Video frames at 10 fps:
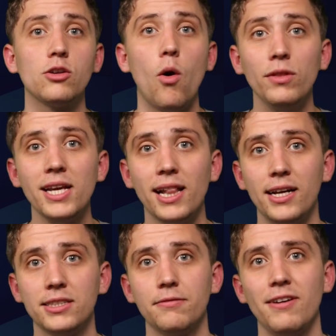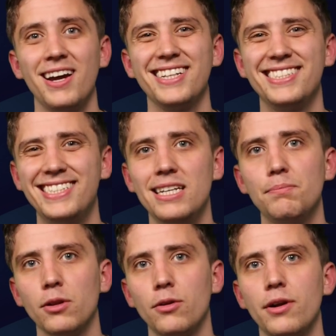is only classified as
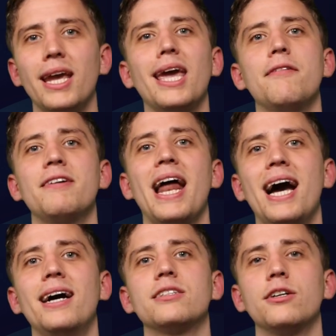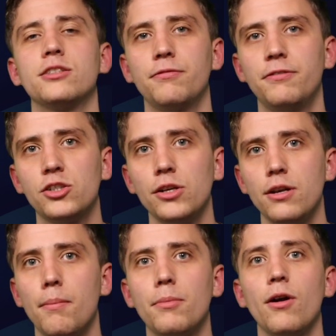deep learning if it has a sufficient
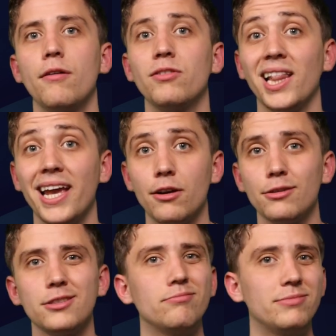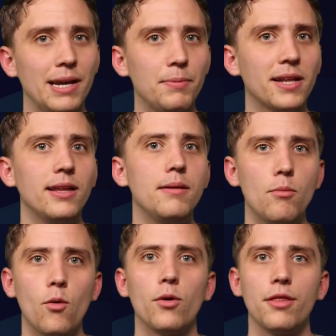number of layers, typically
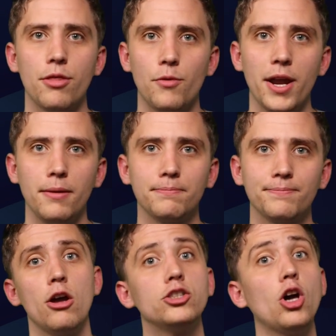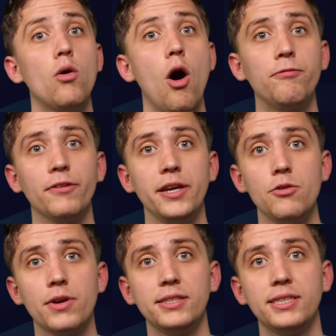more than 3. So hopefully
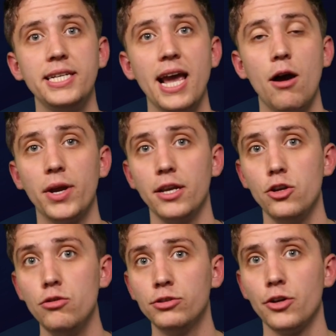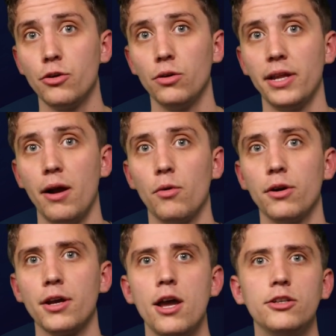you can see how we can use a neural
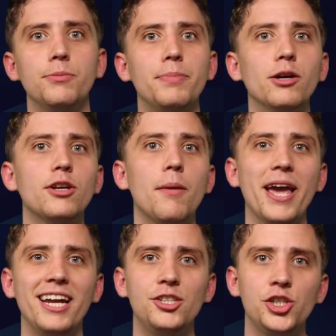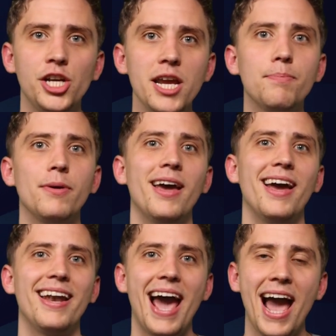network to build up a cheap
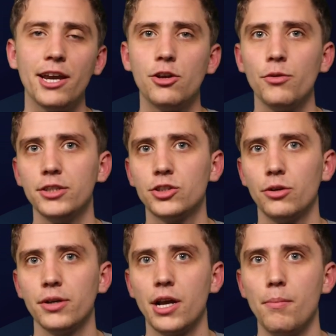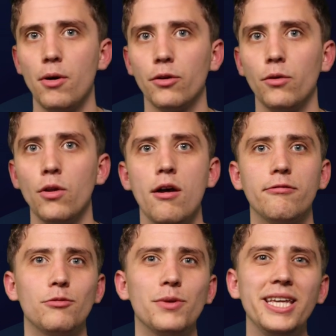and accurate surrogate model
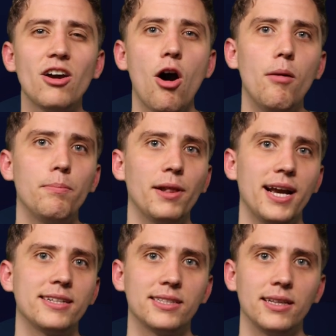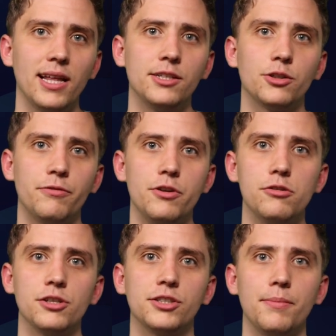for really complex laser
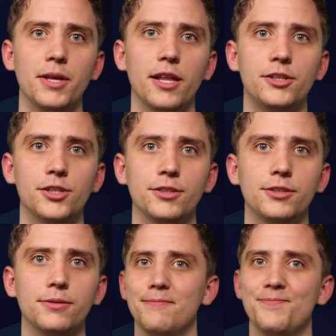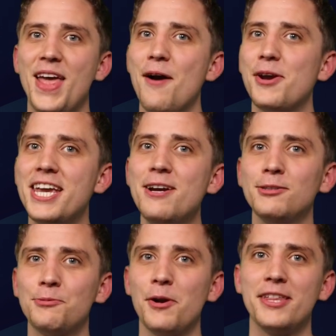fusion simulations. Now
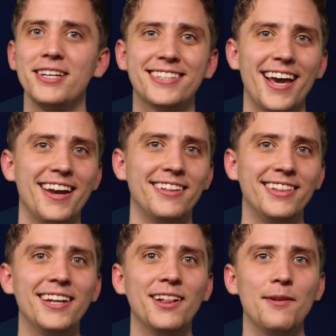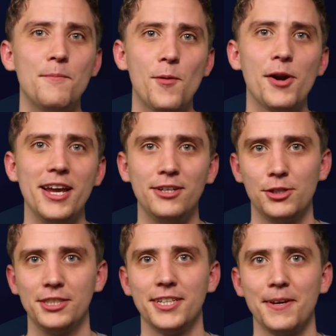here's where things get a little more
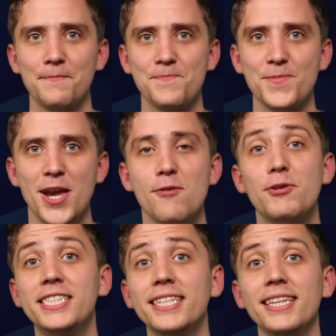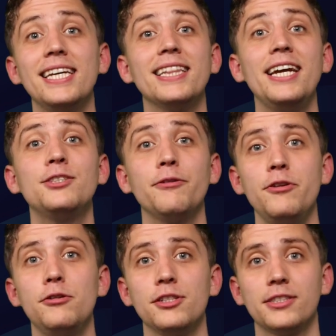interesting. Recently, laser
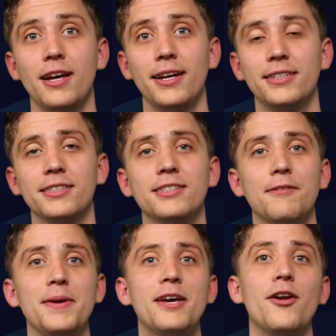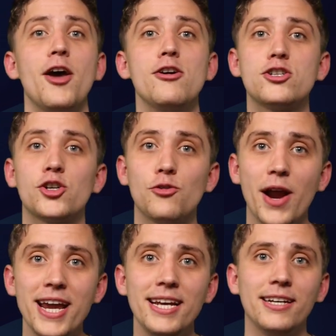fusion scientists have begun
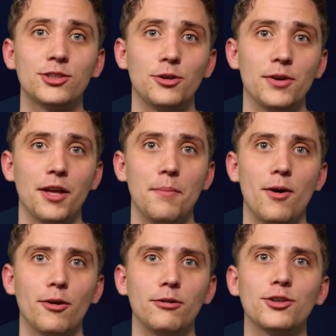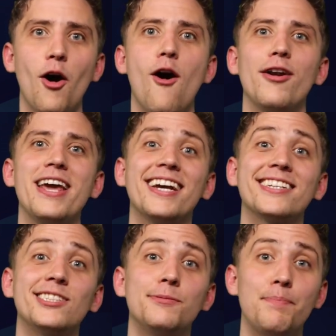training surrogate models on
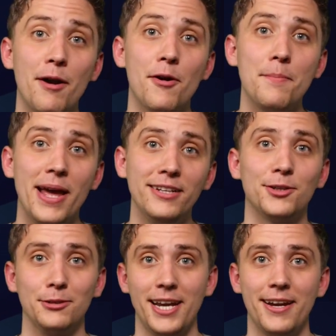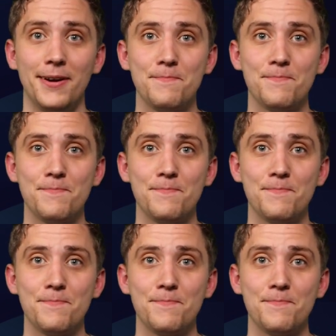experimental data.